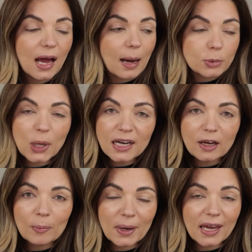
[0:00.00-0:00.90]
I'm trying
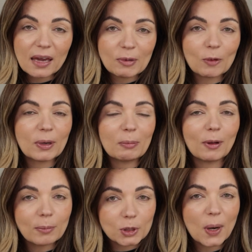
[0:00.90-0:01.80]
to up my game here, people.
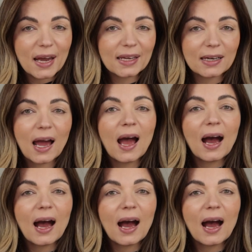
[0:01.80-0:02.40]
I'm trying.